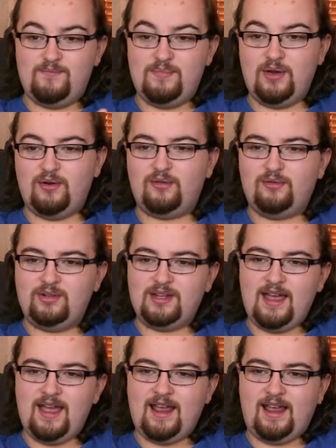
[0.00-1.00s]
build
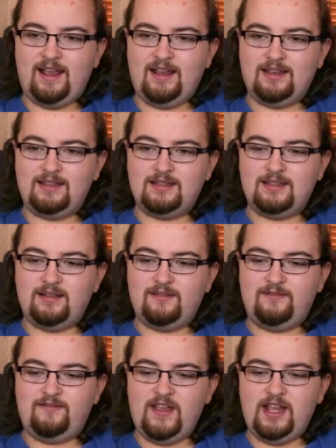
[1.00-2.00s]
a
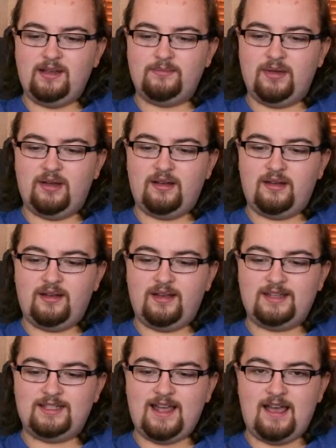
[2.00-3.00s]
theme,
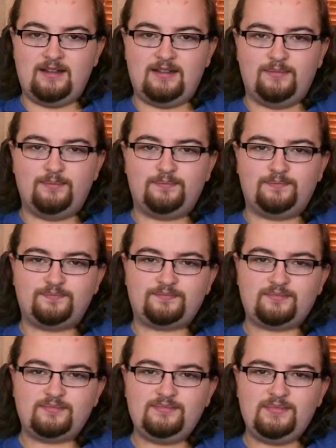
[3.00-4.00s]
a set.
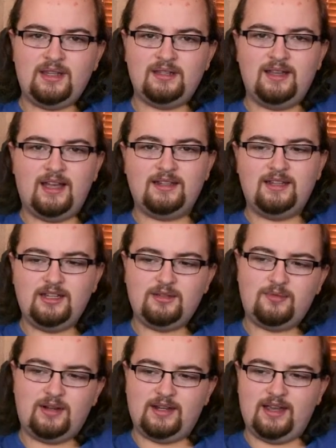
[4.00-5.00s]
And
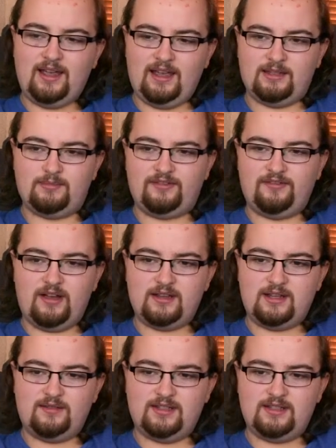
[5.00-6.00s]
this one here is my
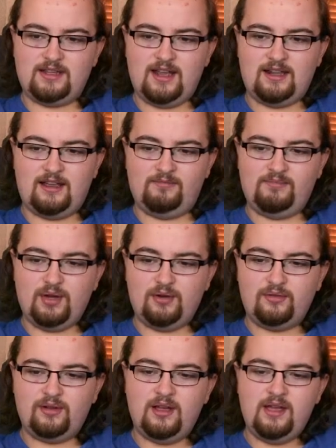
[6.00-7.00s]
first ever set that I
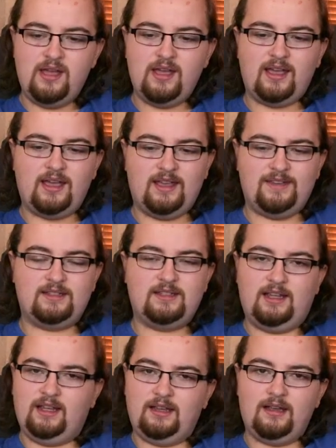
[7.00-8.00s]
built. It is
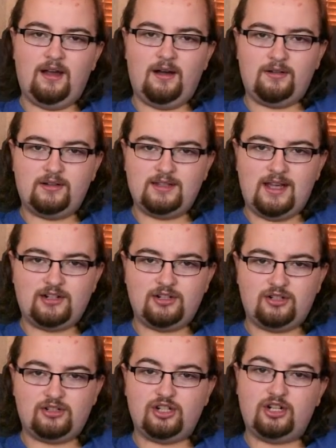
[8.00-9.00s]
the
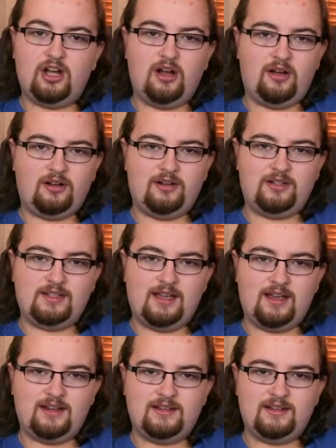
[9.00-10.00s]
Architecture Chicago
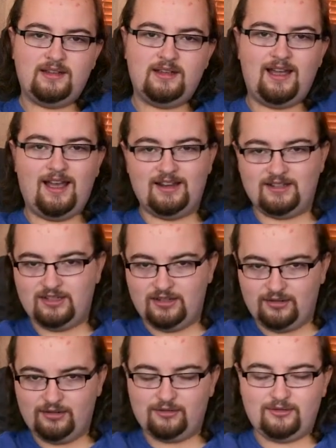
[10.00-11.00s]
set, as
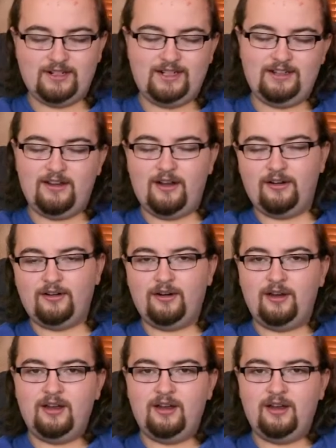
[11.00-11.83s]
you already know.